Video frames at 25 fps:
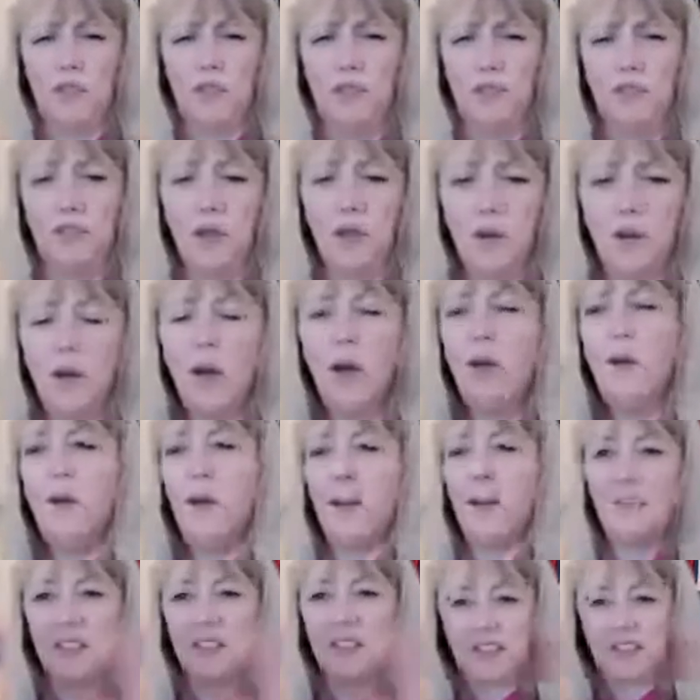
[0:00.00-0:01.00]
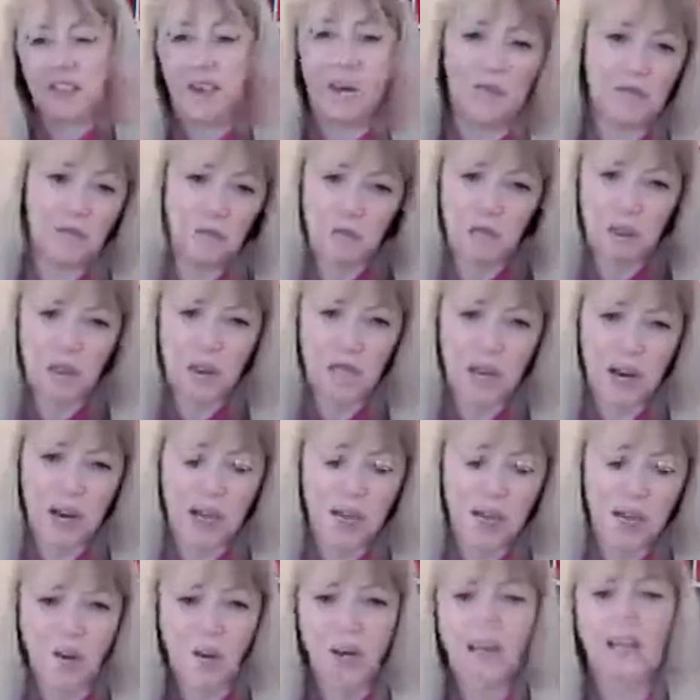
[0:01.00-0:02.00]
You'd go, oh, I'd start from
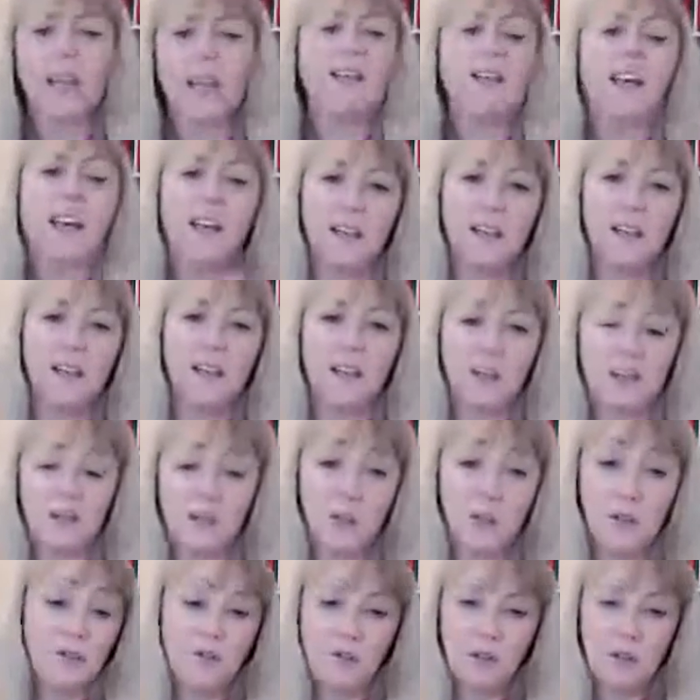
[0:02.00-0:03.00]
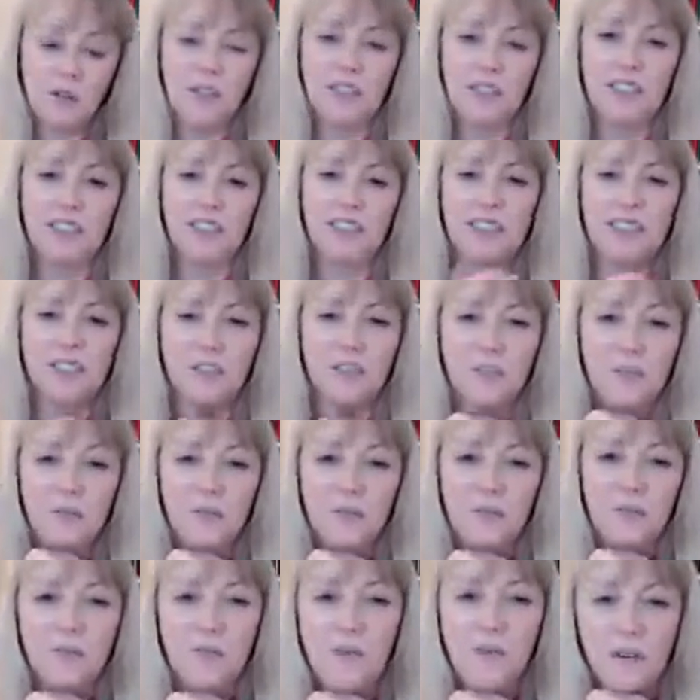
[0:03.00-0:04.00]
scratch. I know you've already said that you
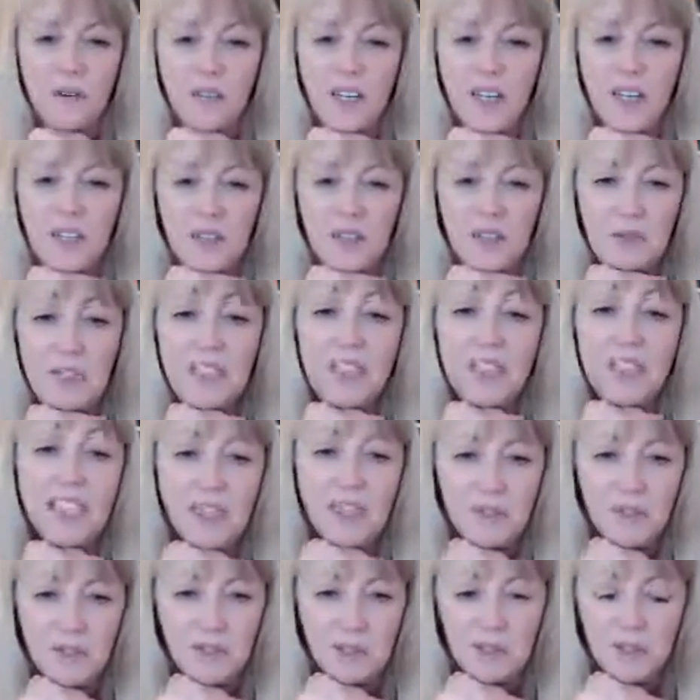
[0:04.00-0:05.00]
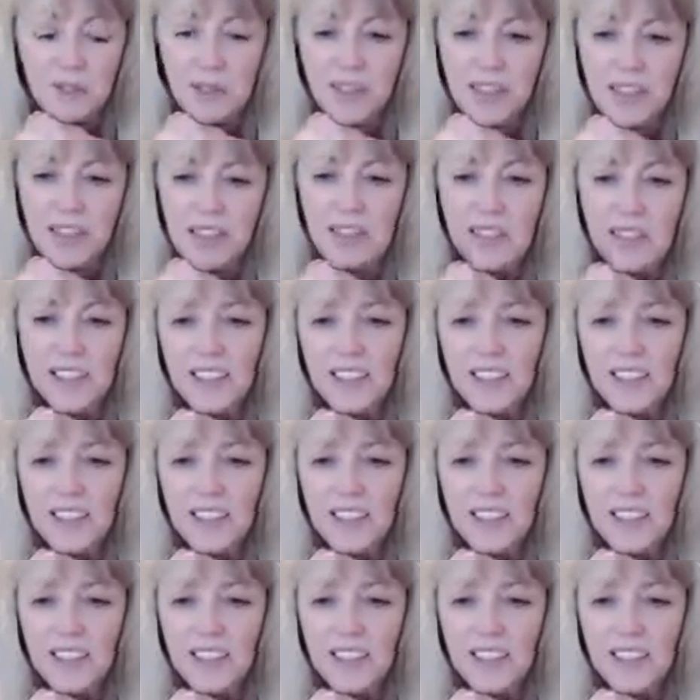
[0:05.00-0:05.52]
are glad you didn't have to do that.